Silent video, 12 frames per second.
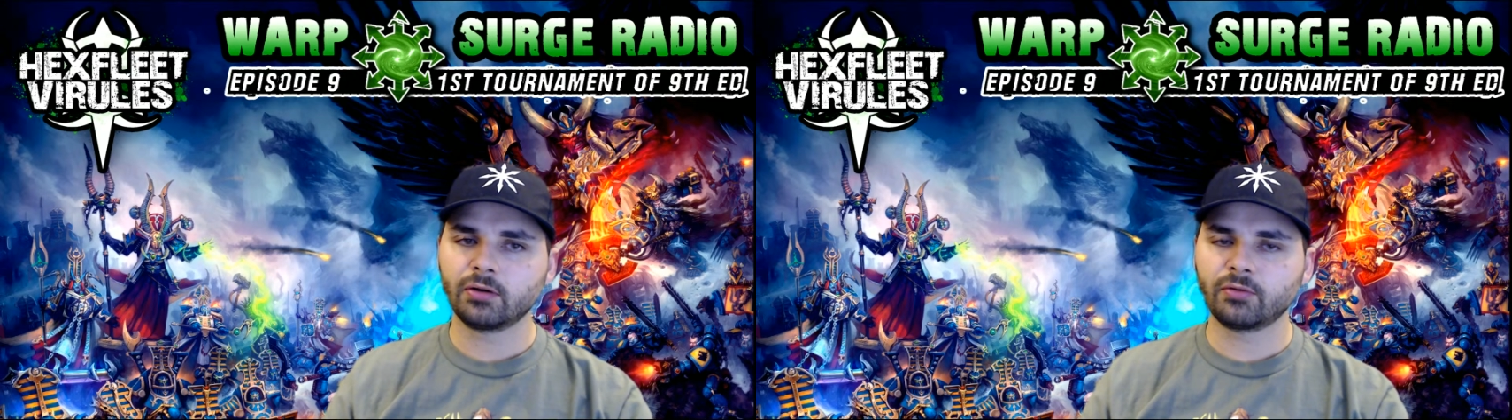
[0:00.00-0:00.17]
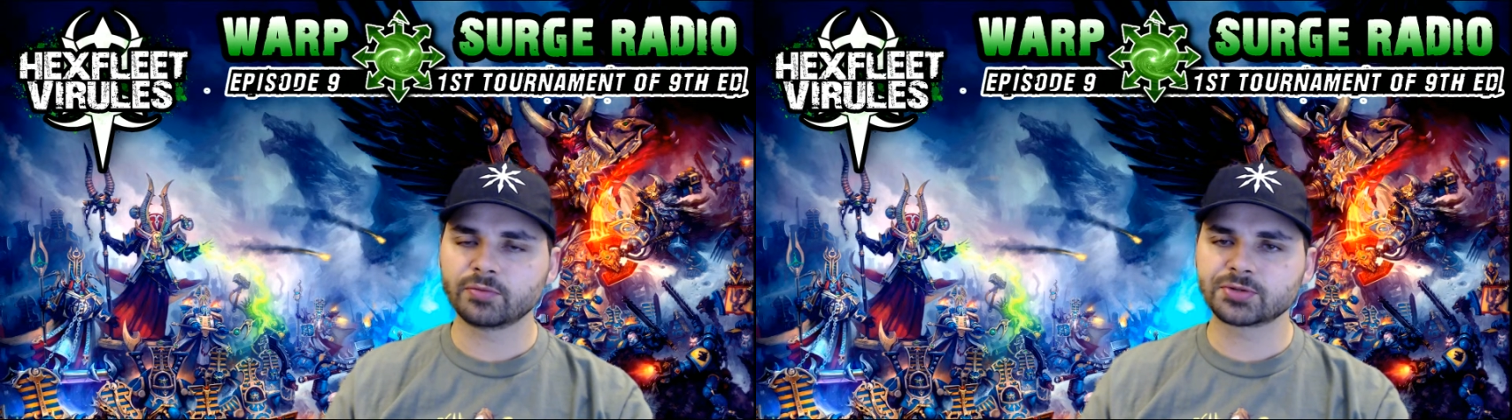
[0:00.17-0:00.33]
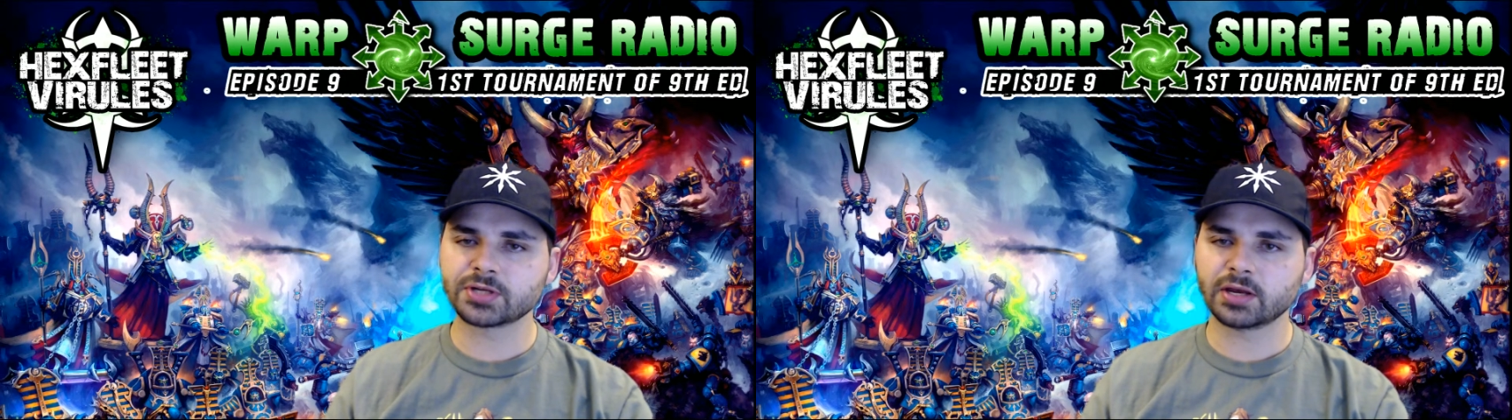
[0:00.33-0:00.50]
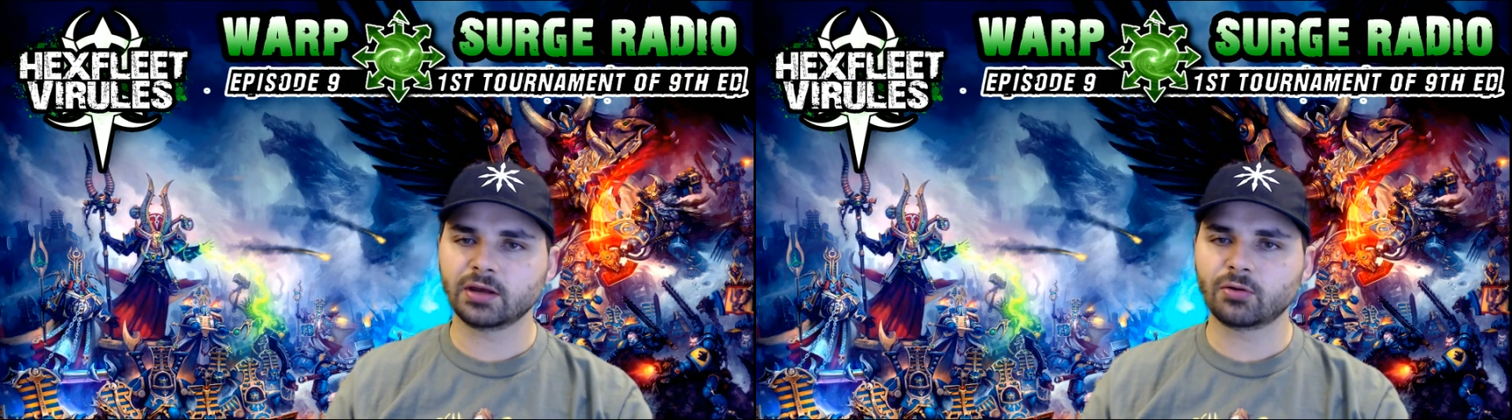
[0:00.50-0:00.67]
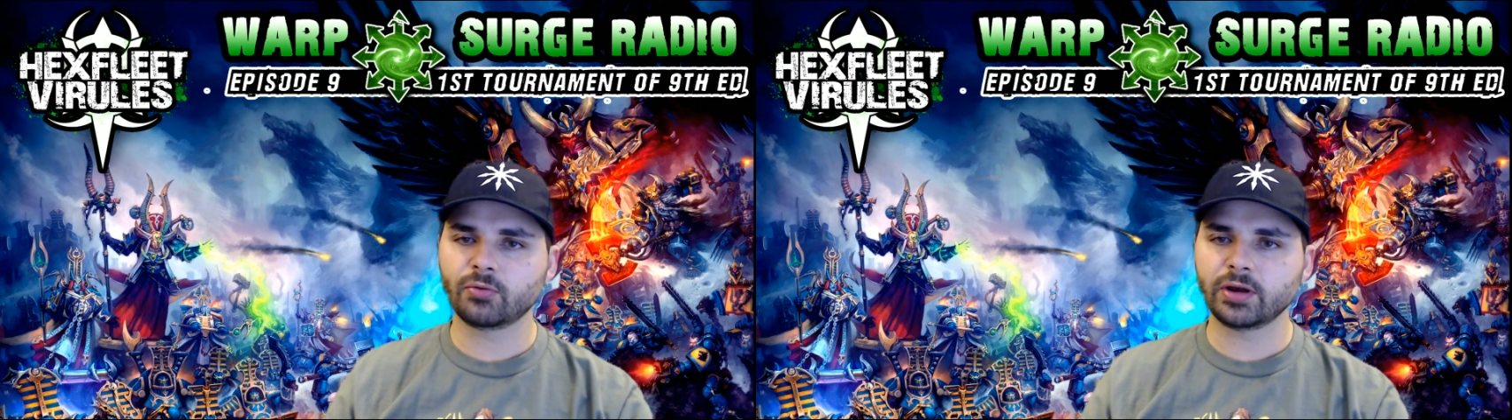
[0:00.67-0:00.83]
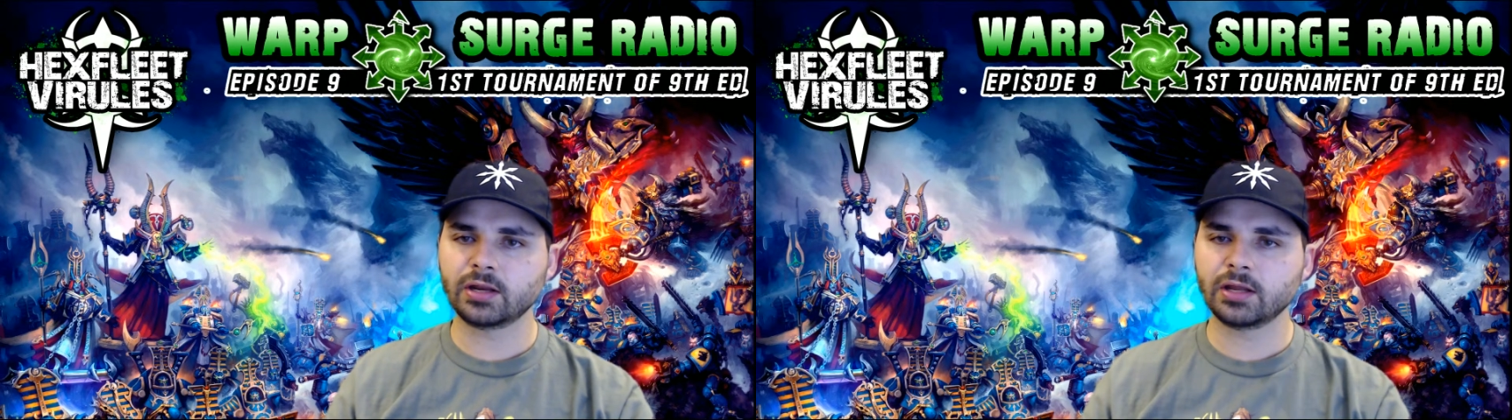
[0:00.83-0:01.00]
from Psychic
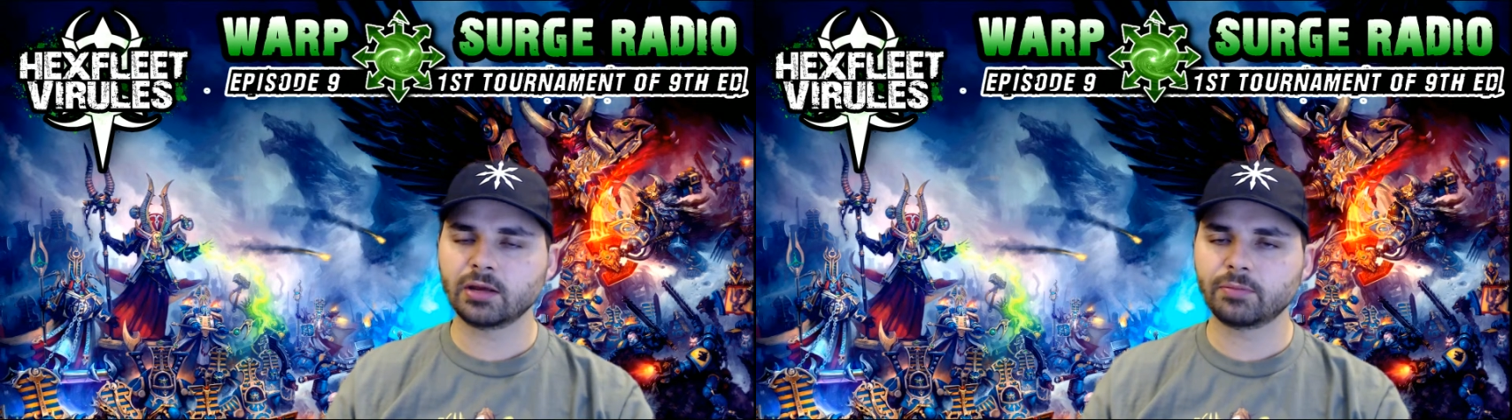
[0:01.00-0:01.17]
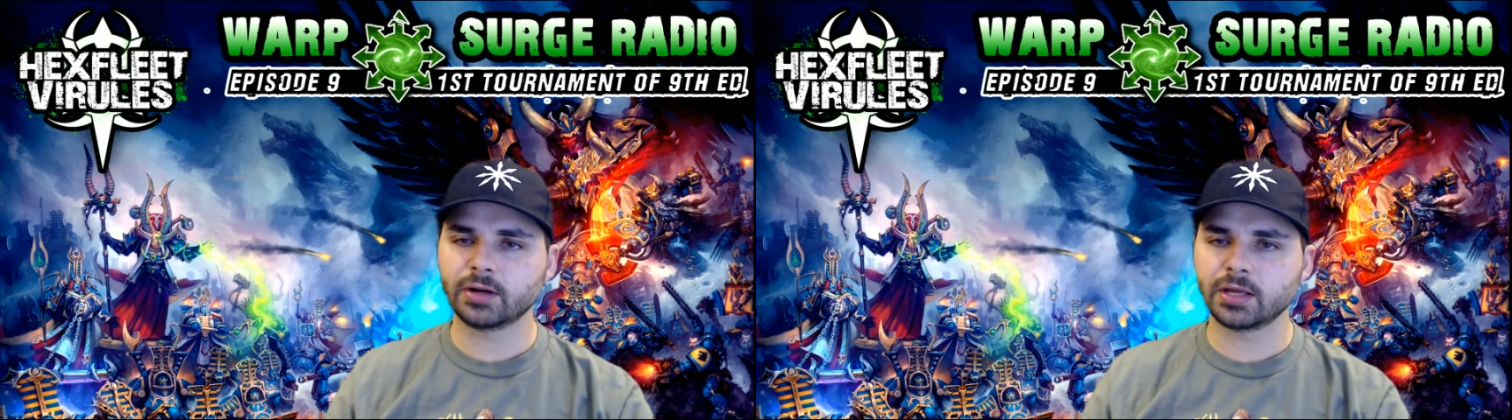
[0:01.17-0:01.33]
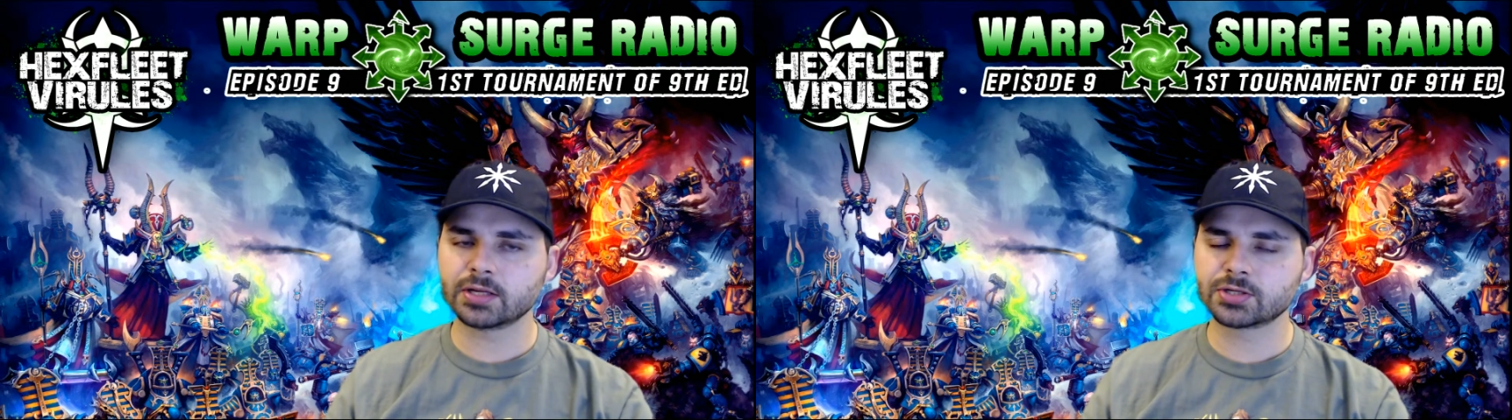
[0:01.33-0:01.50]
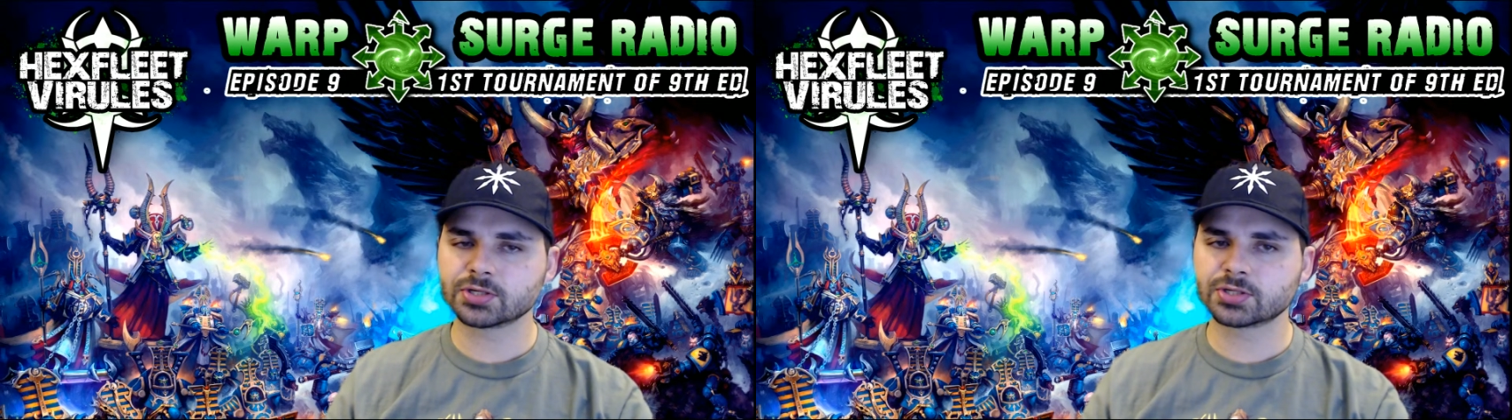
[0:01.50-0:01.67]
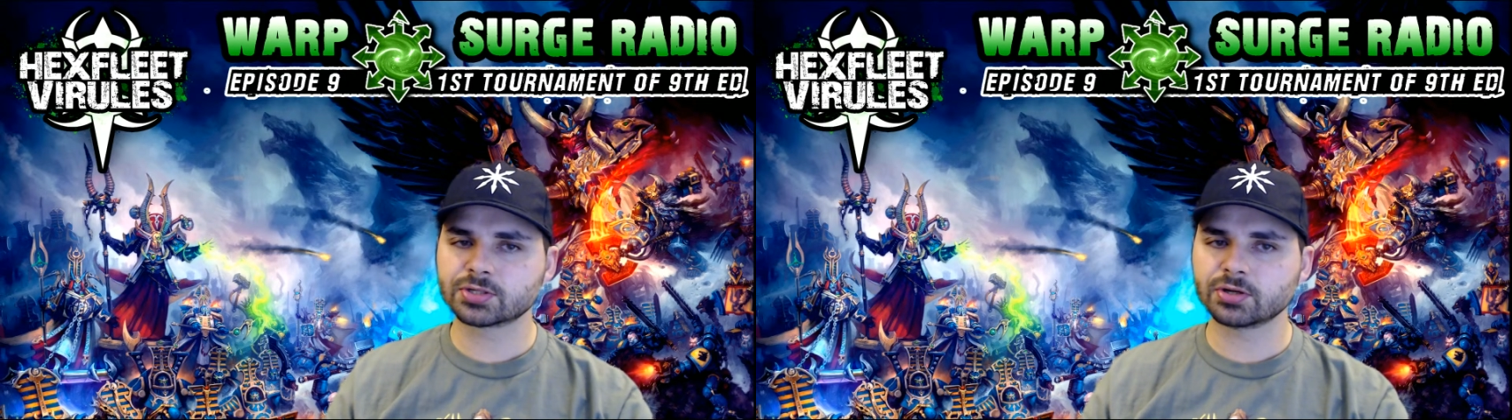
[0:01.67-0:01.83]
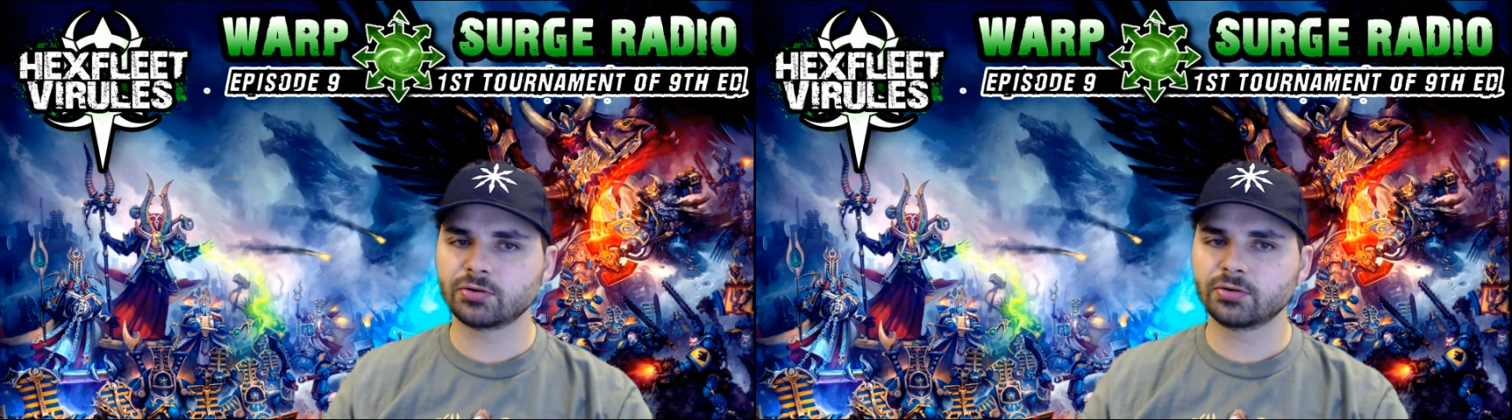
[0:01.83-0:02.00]
Awakening, but it's just
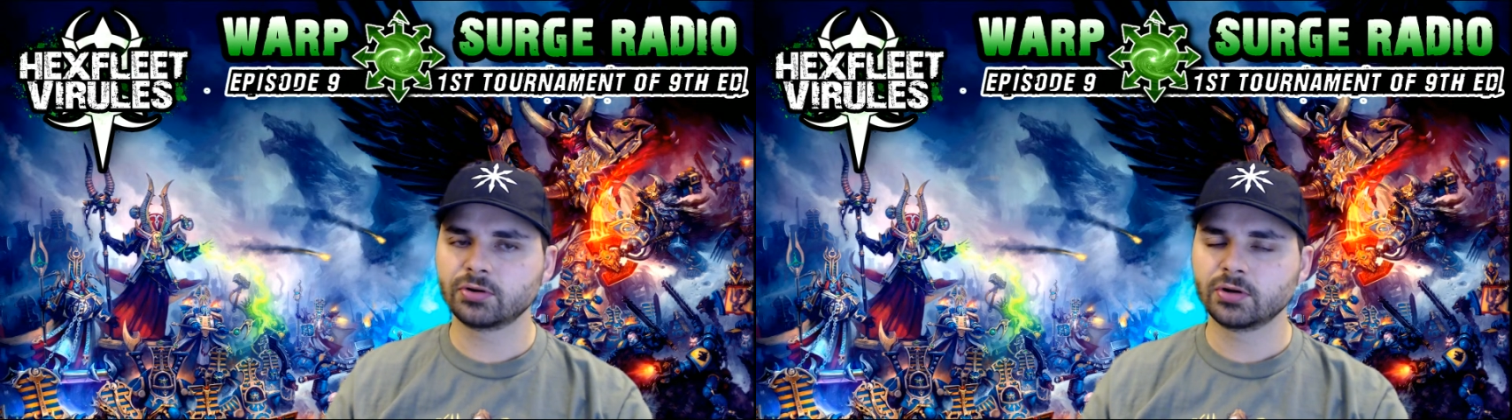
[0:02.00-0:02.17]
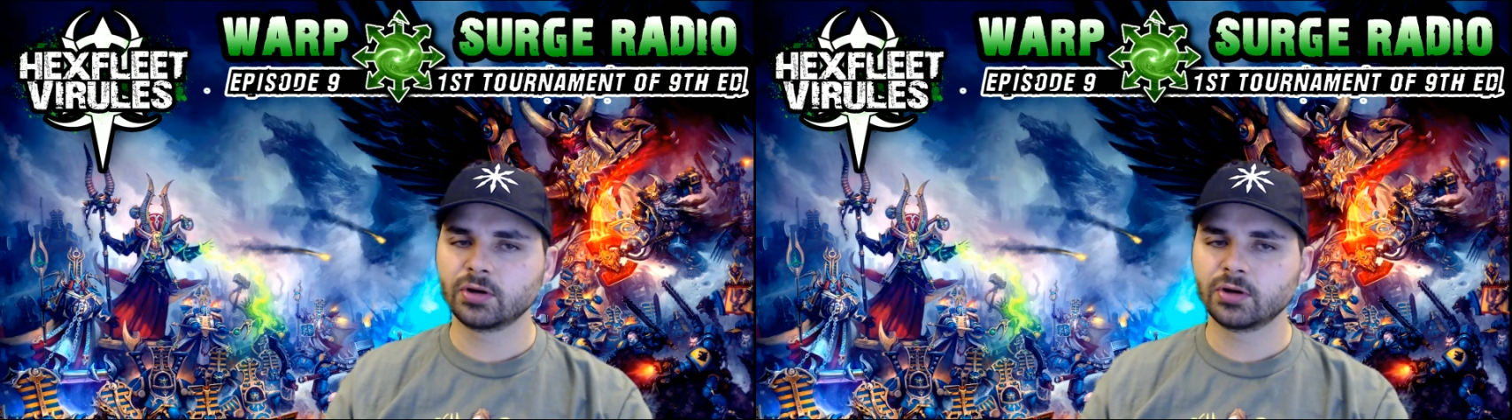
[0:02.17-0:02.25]
so